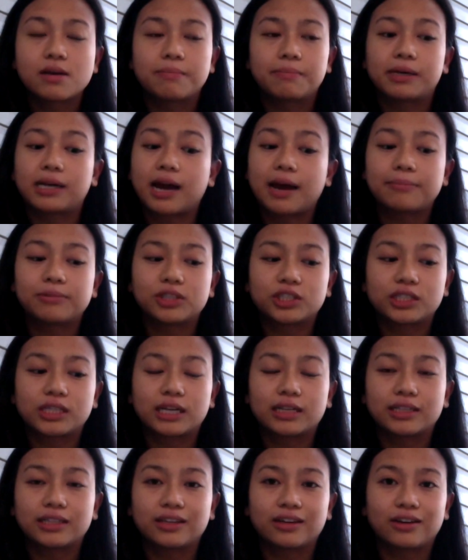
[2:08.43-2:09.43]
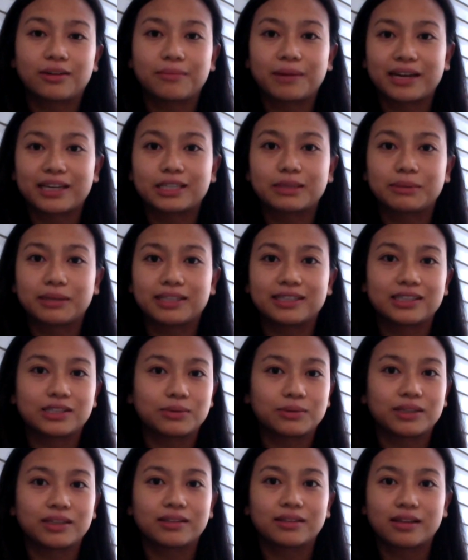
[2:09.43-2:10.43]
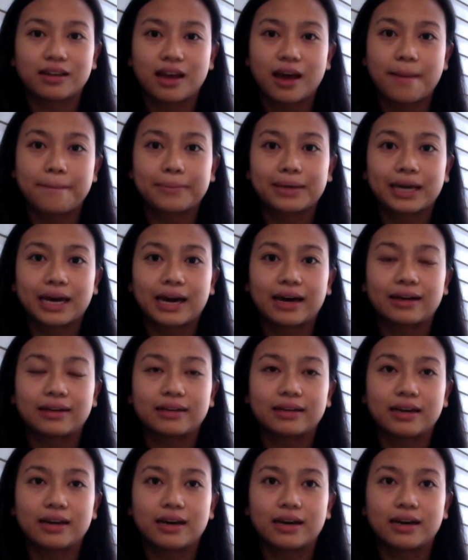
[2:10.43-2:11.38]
But I'm just telling y'all my experience with MCAT